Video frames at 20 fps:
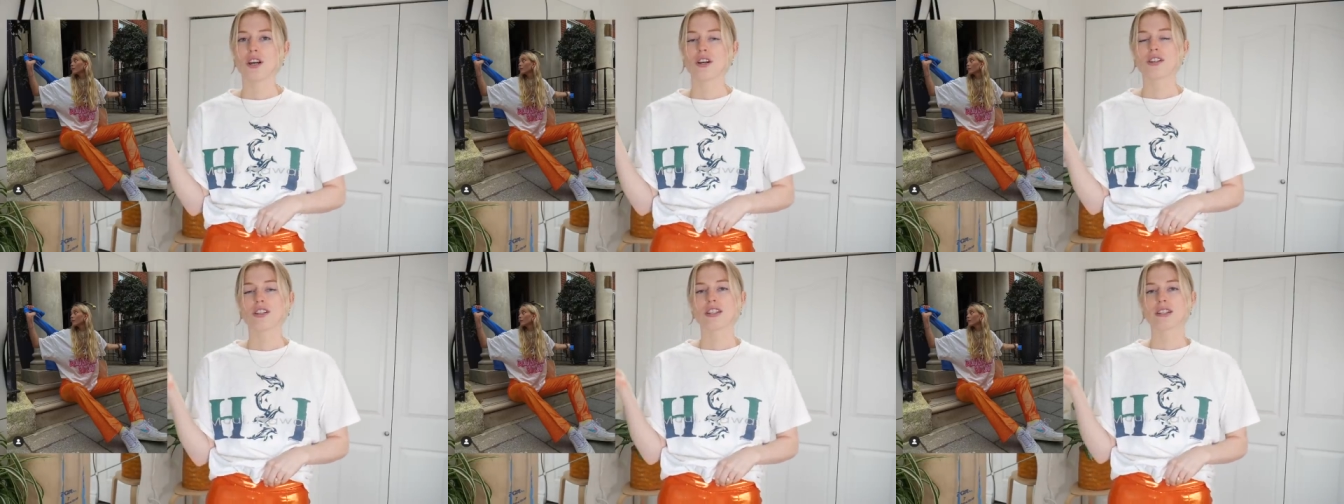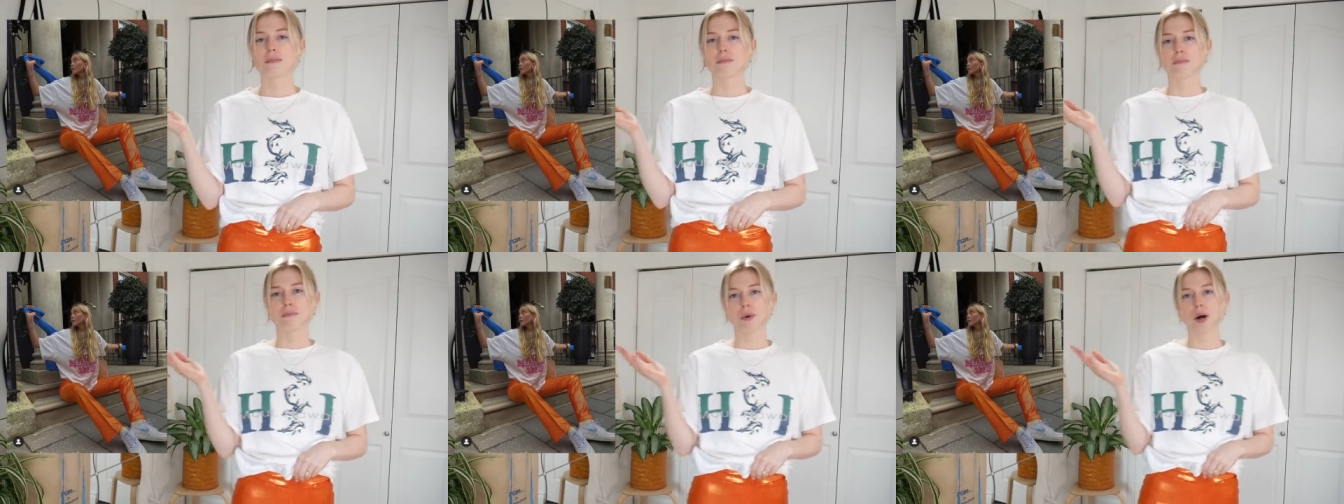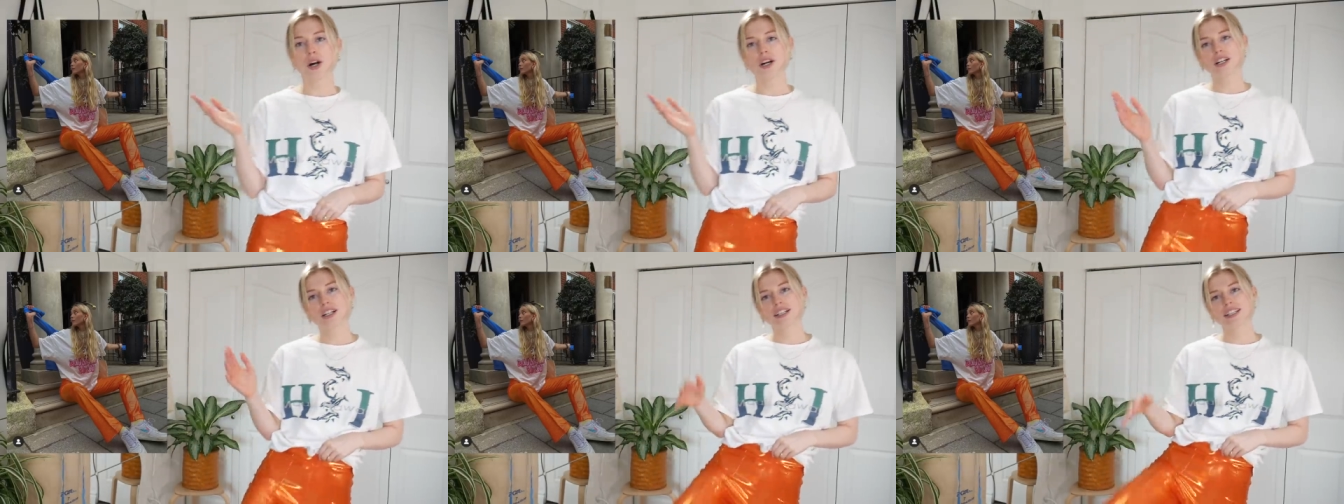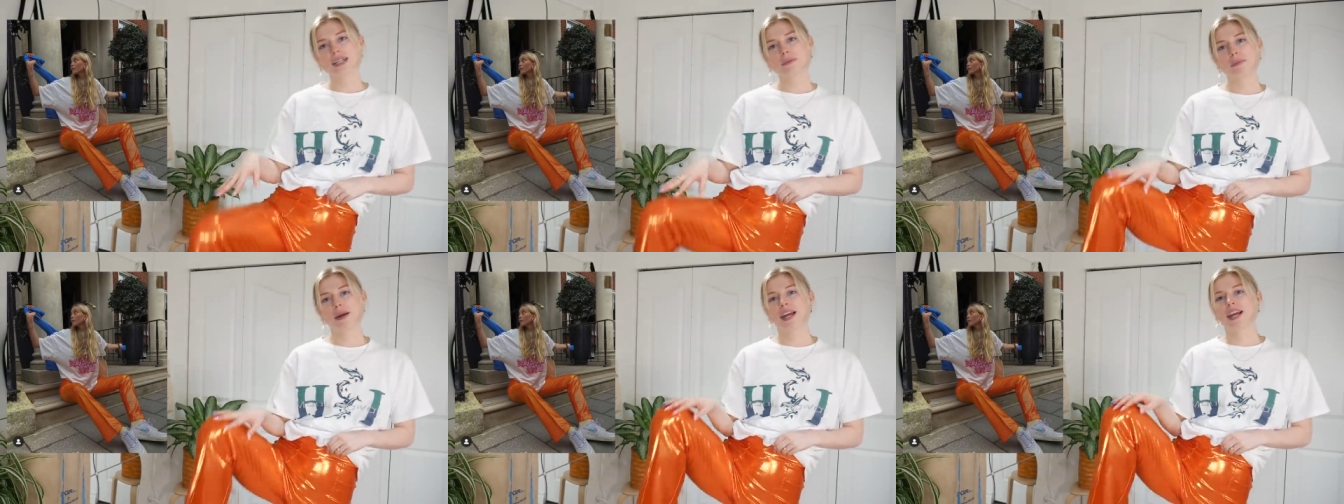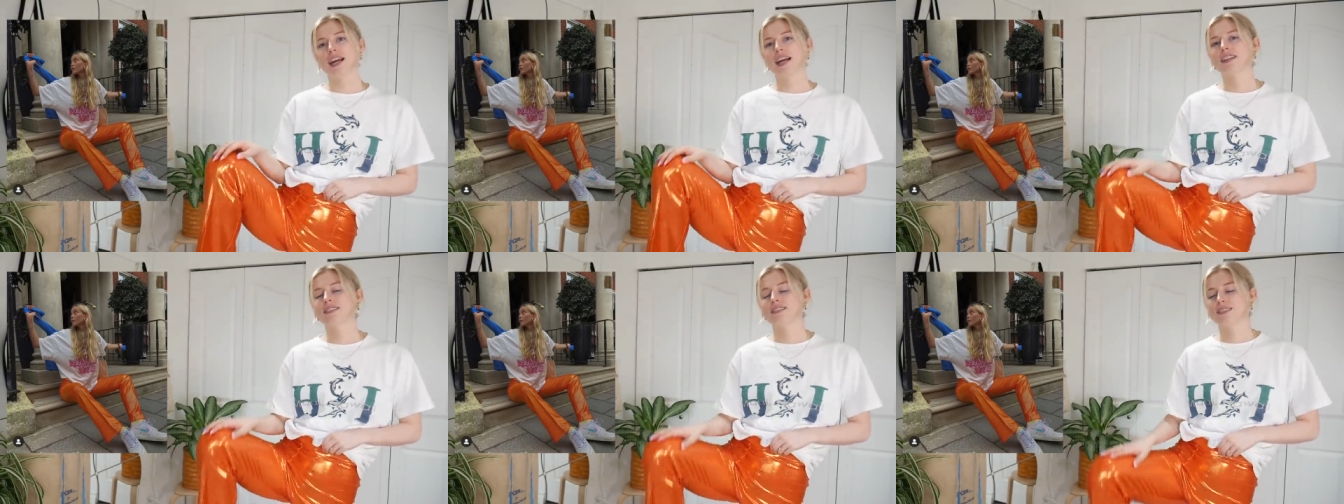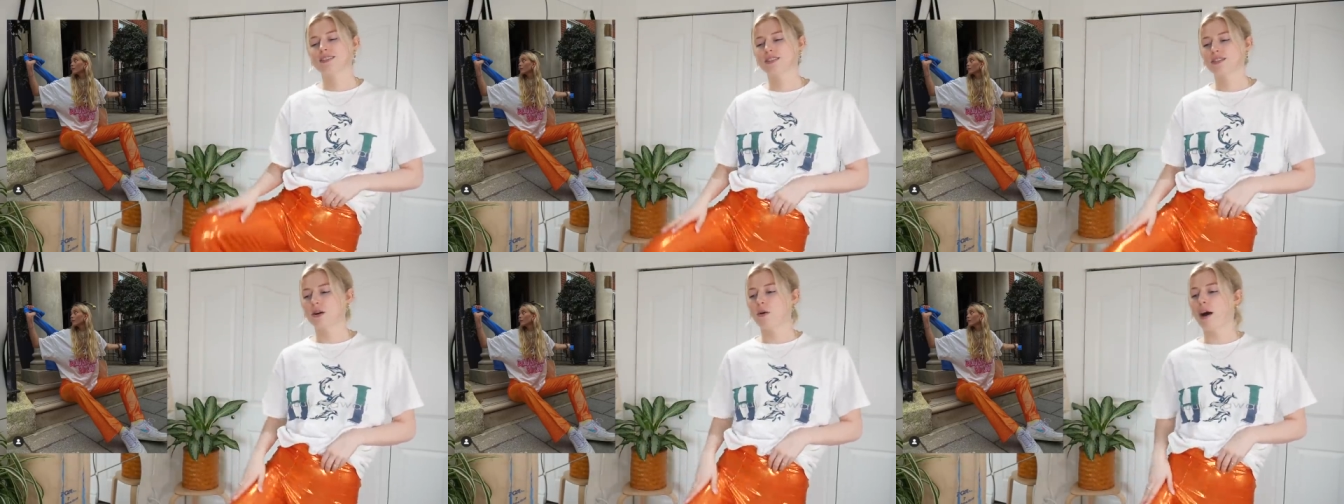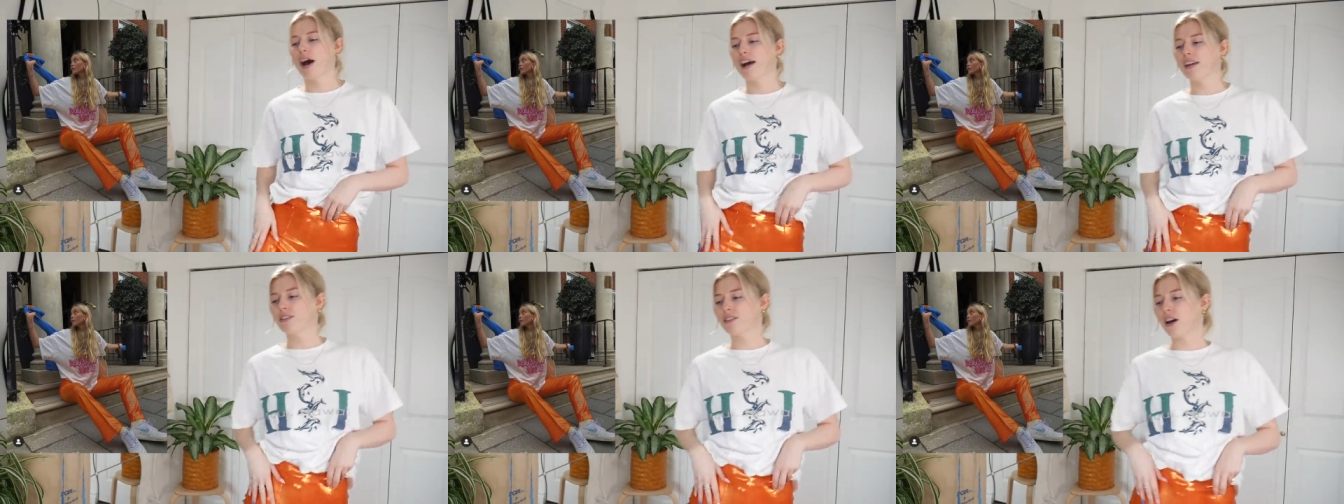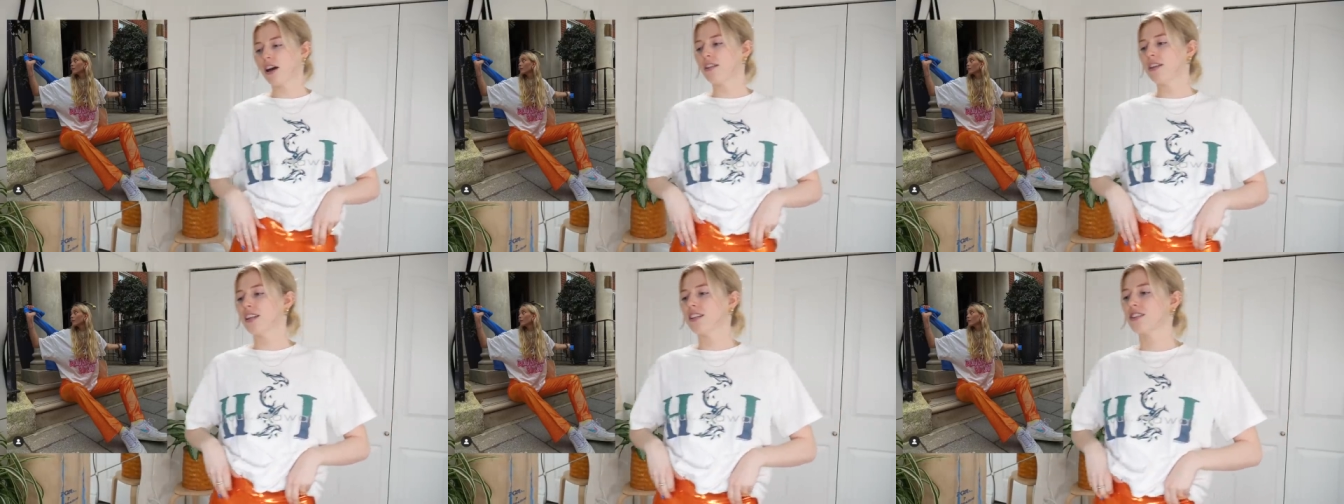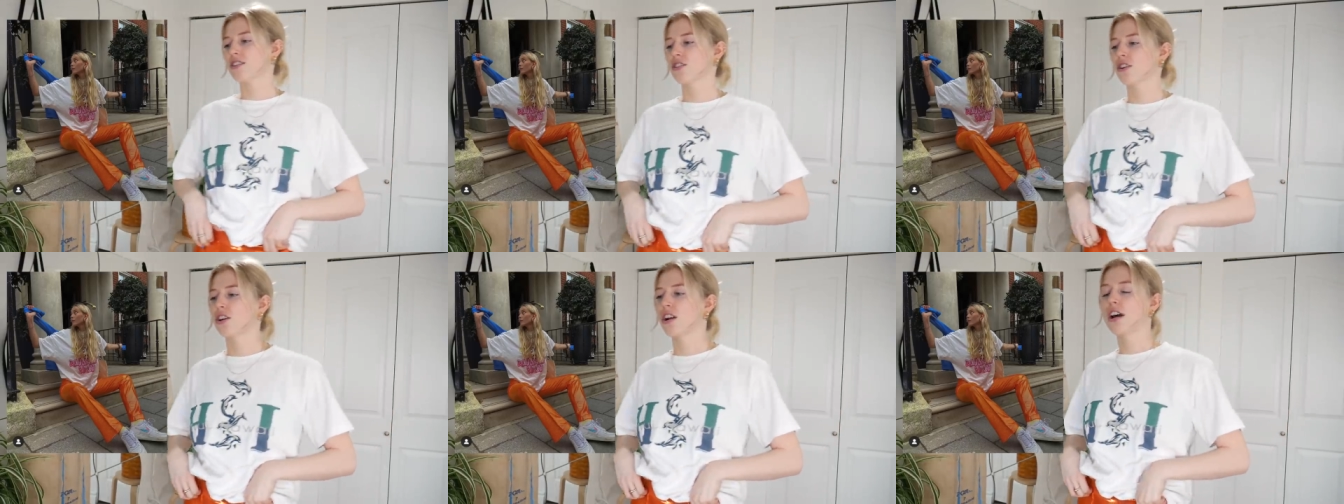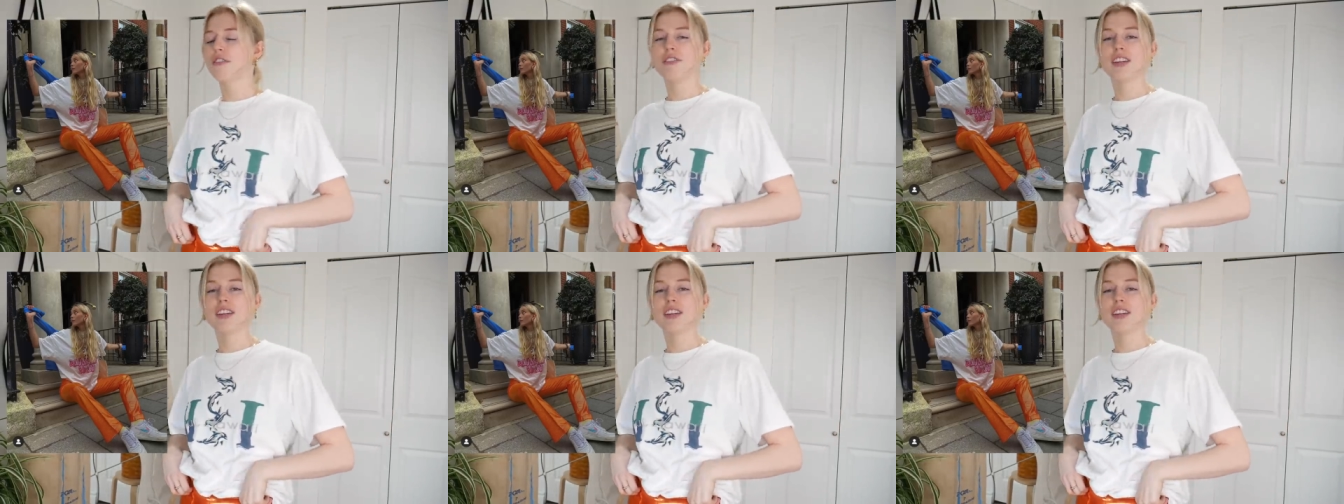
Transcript: sparkly pants. So I thought let's start off